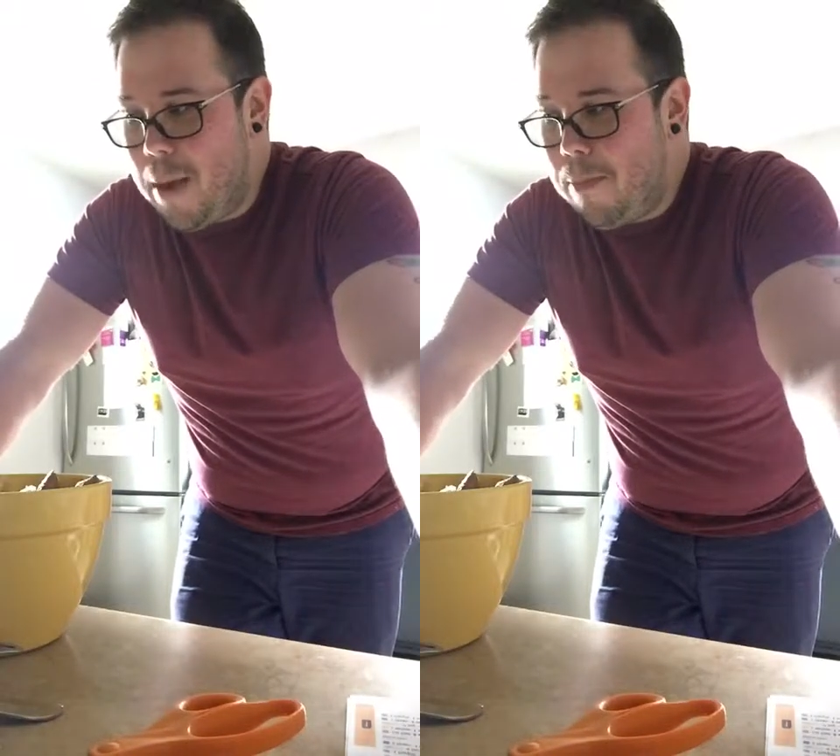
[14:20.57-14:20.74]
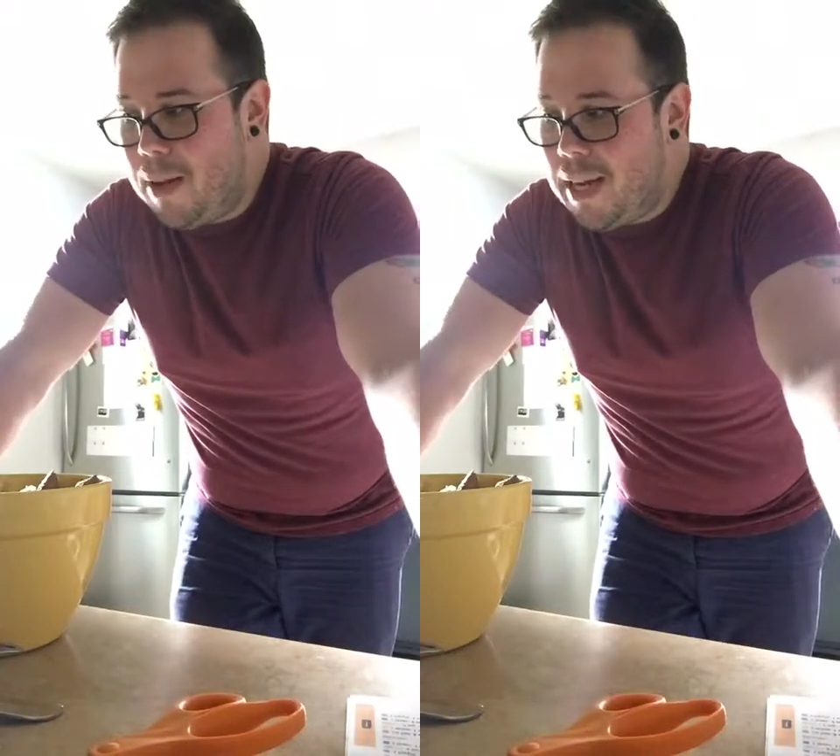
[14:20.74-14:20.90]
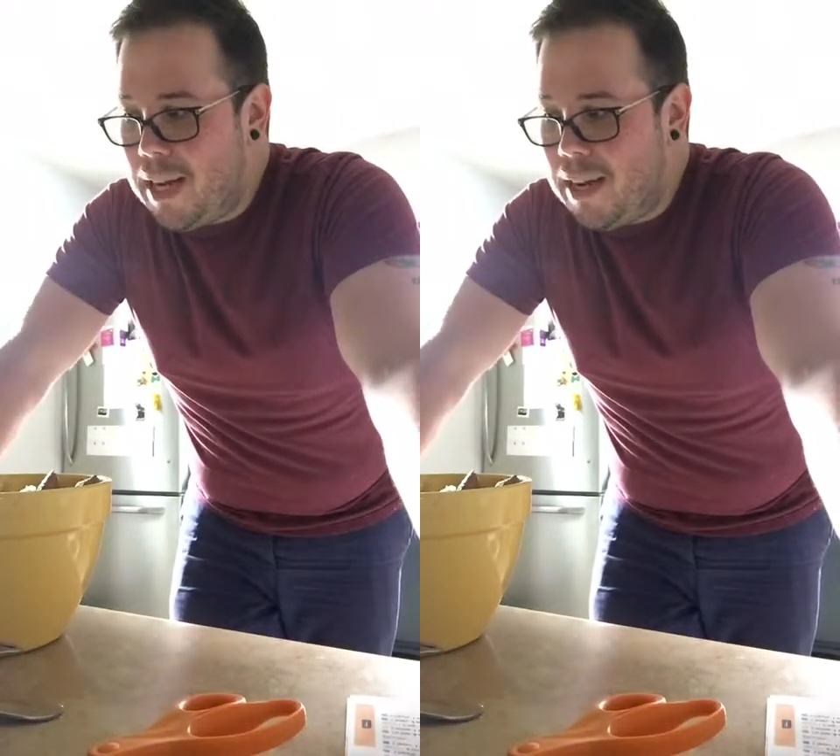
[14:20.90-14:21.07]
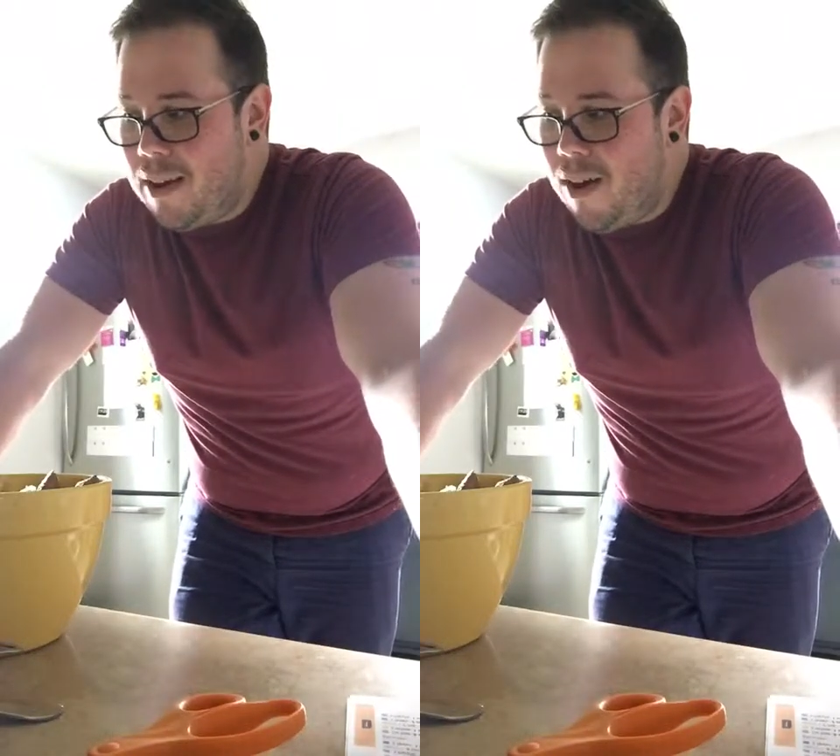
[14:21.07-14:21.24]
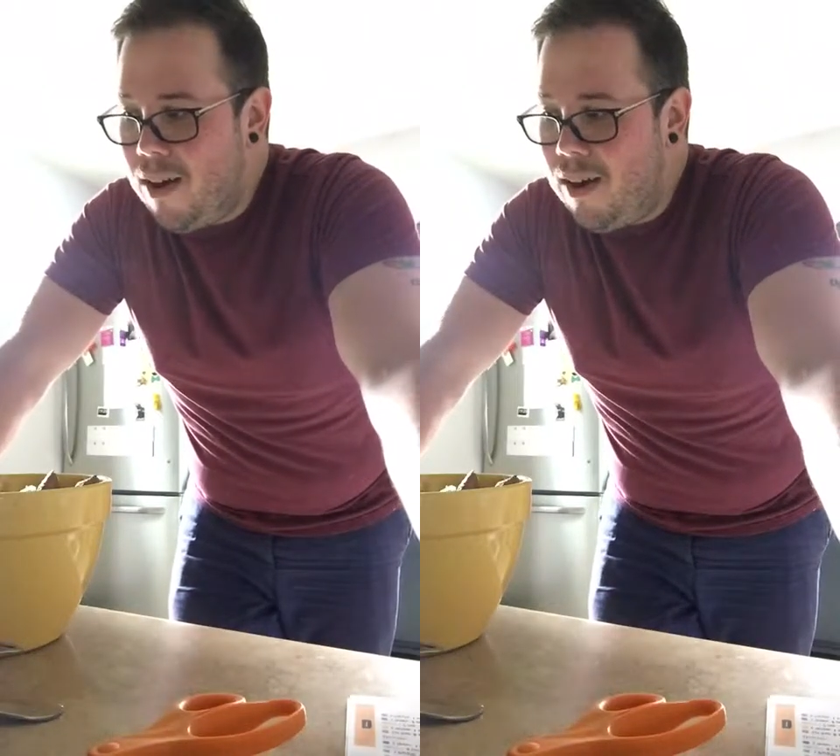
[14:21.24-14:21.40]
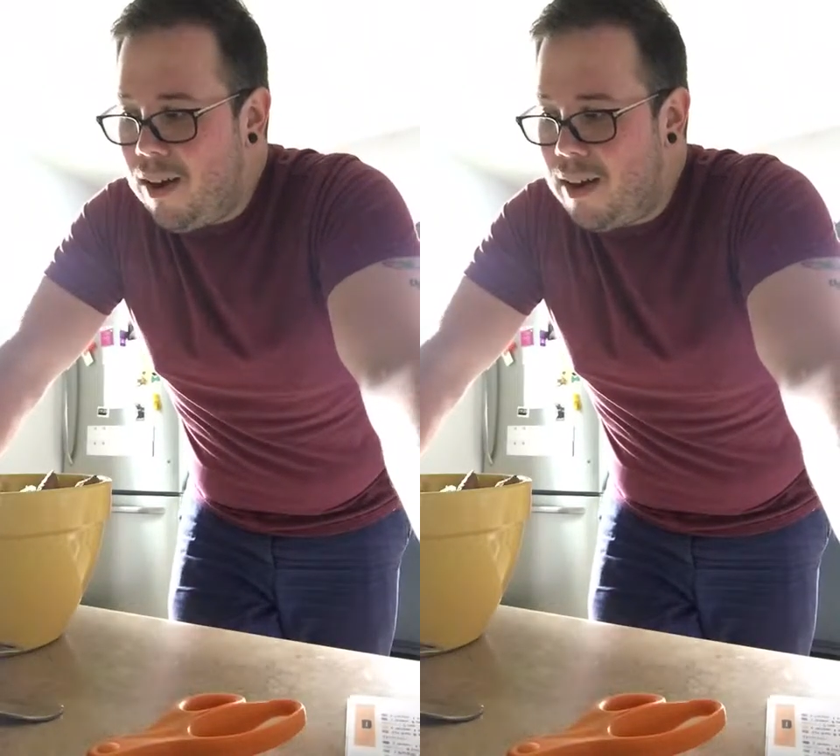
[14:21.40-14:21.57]
plan
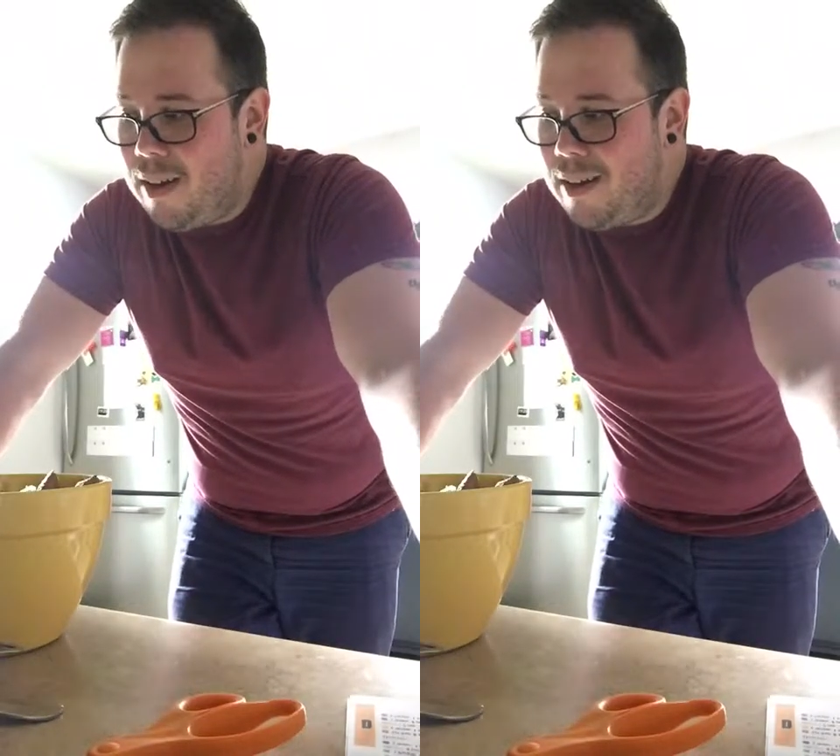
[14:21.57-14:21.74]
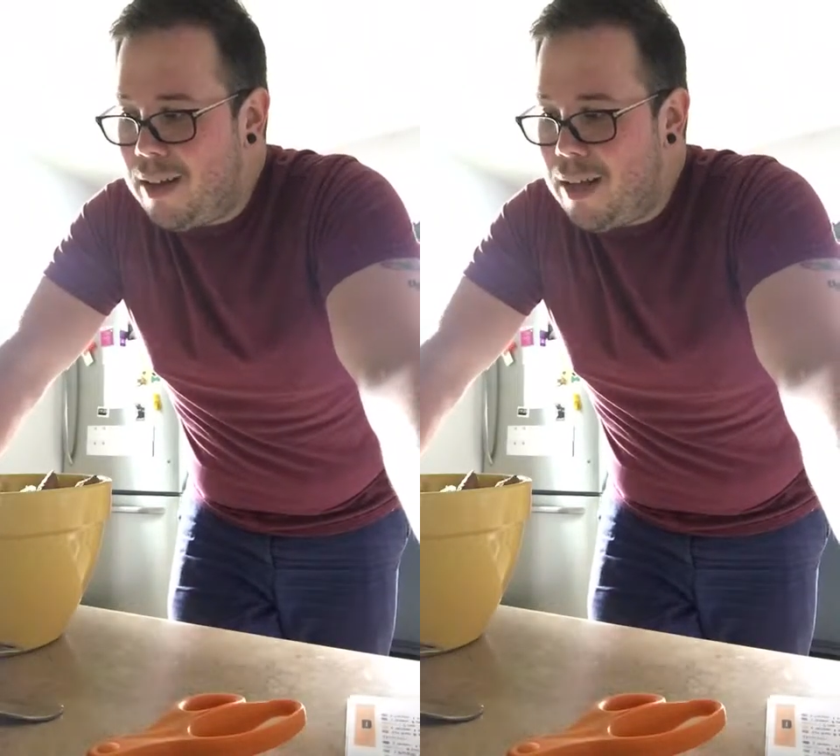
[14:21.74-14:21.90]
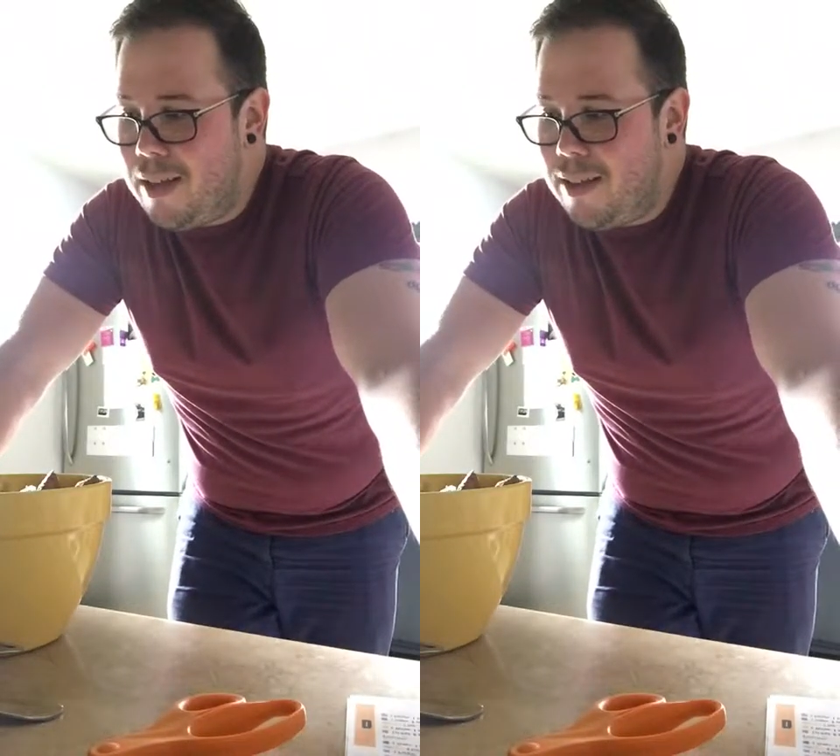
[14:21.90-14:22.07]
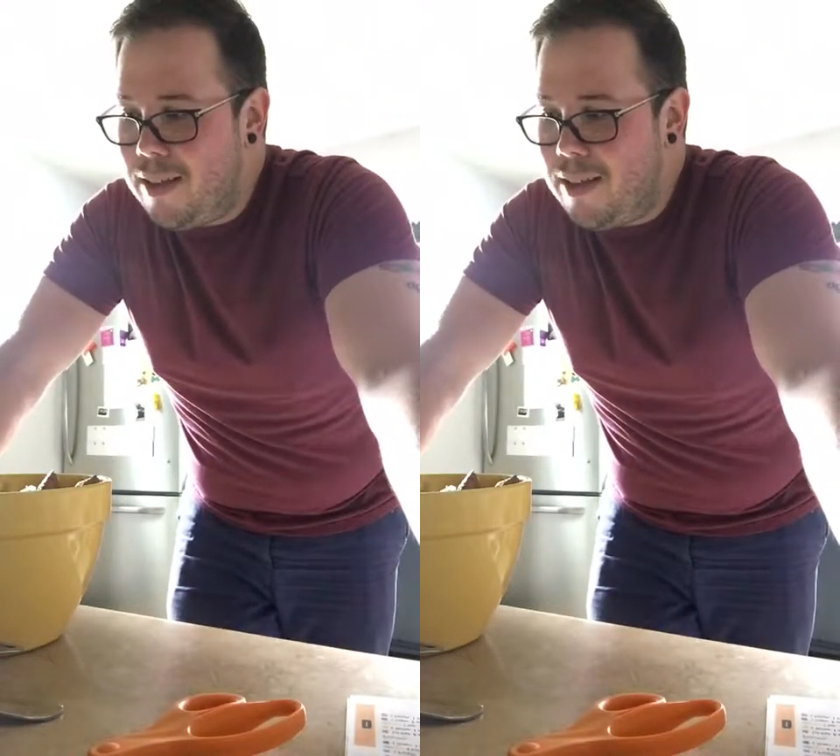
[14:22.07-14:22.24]
on